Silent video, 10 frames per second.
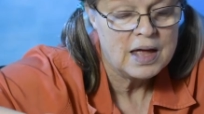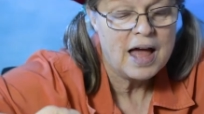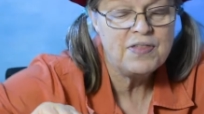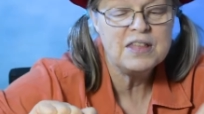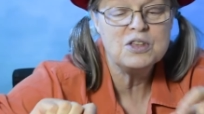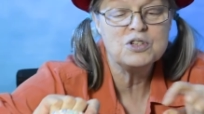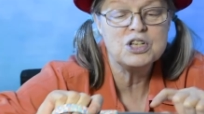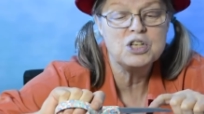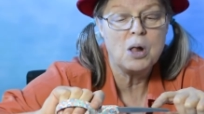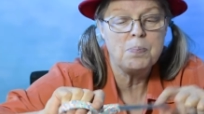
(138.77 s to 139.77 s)
I think there's a
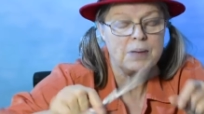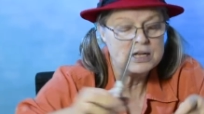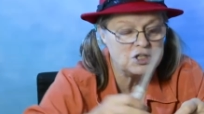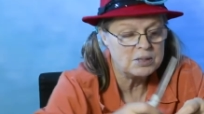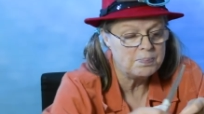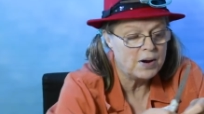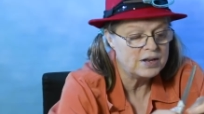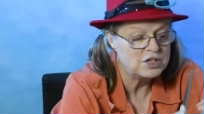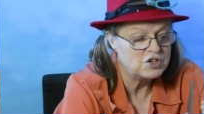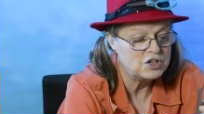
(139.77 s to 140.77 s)
dull place in part
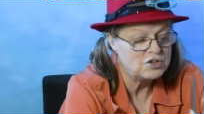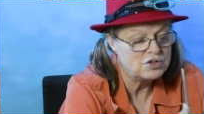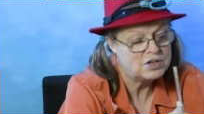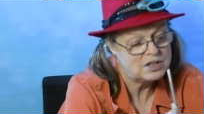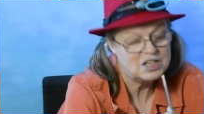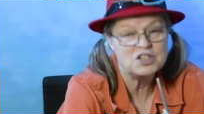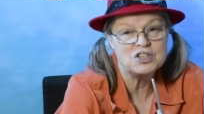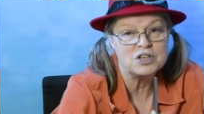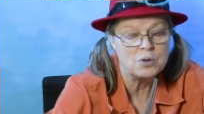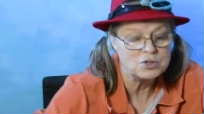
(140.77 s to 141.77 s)
of the scissors. This
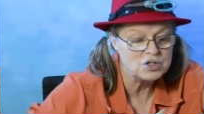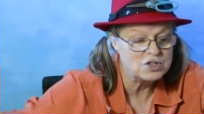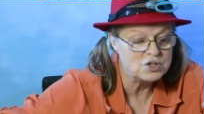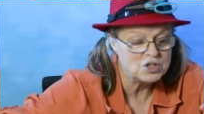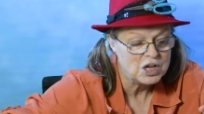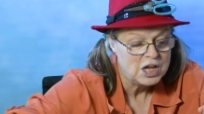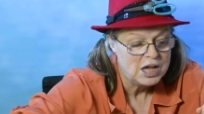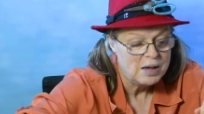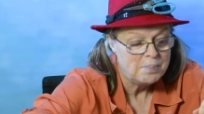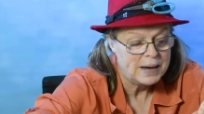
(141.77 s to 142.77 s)
is an old scissors,
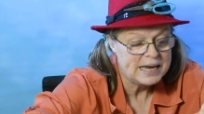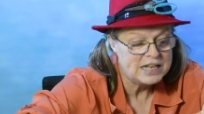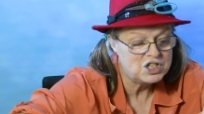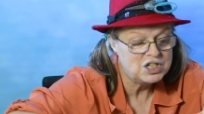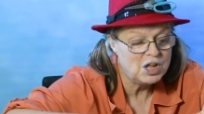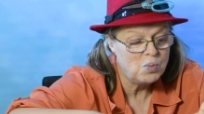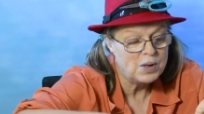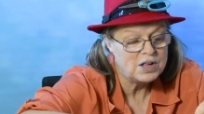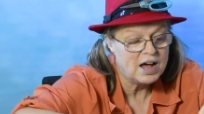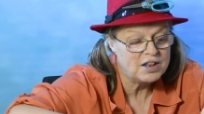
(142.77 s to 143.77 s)
but it still
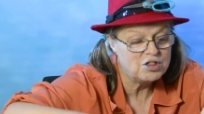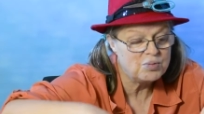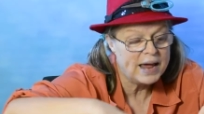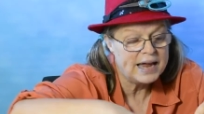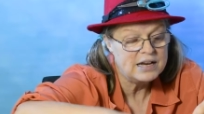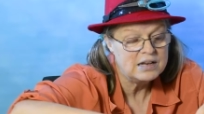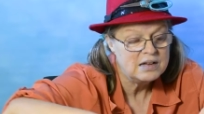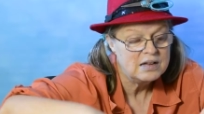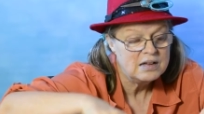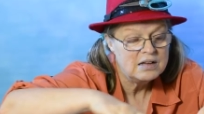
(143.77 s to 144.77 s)
will cut thread
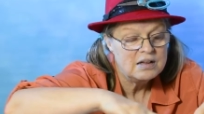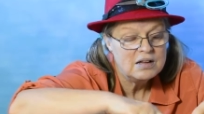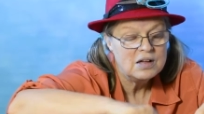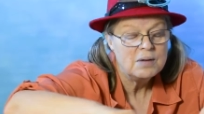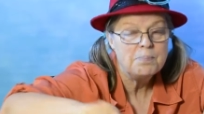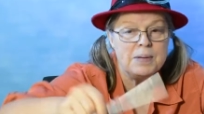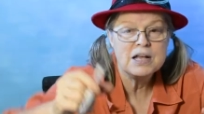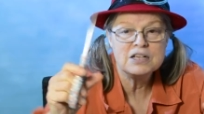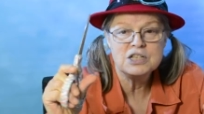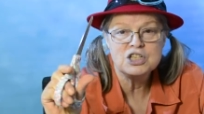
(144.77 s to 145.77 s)

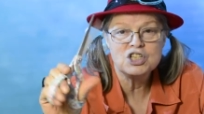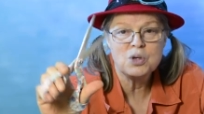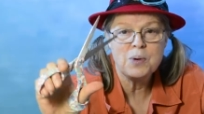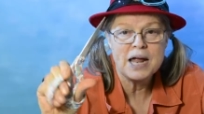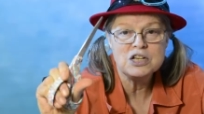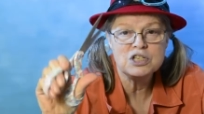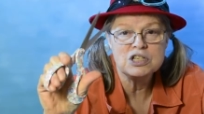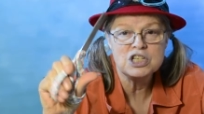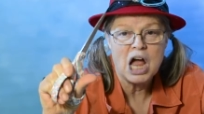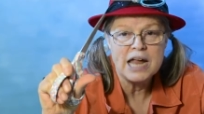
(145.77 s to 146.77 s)
because it's so nice
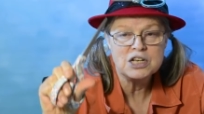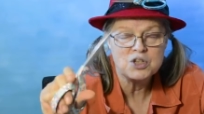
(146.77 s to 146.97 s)
and tight.